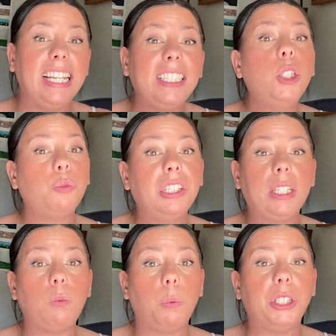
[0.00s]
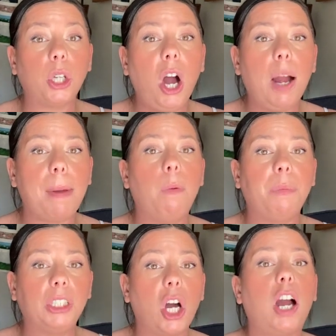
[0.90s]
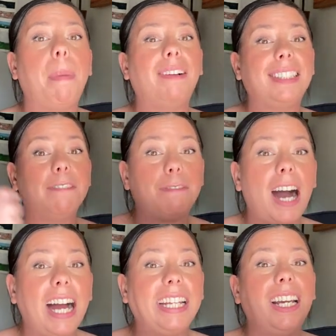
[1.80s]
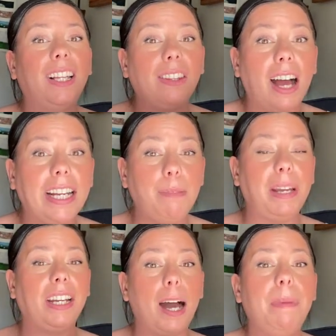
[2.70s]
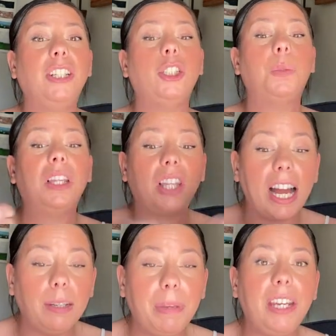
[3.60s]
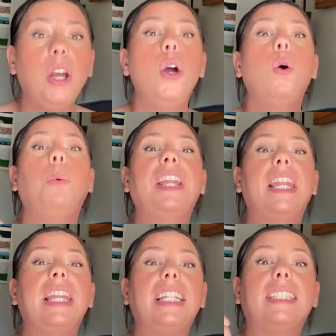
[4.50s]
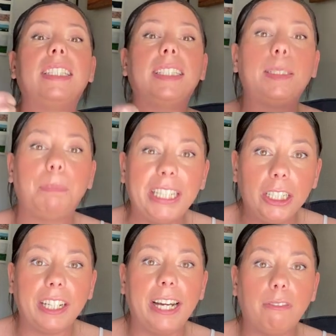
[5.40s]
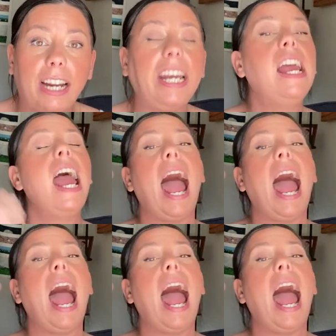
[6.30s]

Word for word: This is really what we talk about when we talk about divine alignment, coming into alignment with the spirit, right?